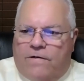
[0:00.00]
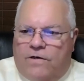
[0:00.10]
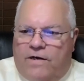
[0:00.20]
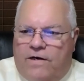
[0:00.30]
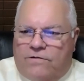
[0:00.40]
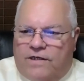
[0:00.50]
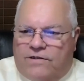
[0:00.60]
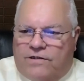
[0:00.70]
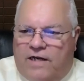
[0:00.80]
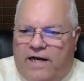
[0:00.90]
so here's
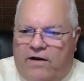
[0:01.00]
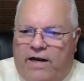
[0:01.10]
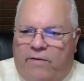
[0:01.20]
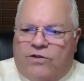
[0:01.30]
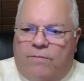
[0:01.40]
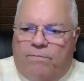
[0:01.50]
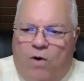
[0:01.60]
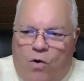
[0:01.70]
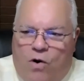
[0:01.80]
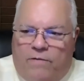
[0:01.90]
this here it was a
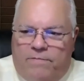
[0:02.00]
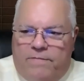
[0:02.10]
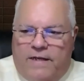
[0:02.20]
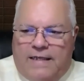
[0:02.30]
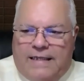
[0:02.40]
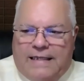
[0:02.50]
poem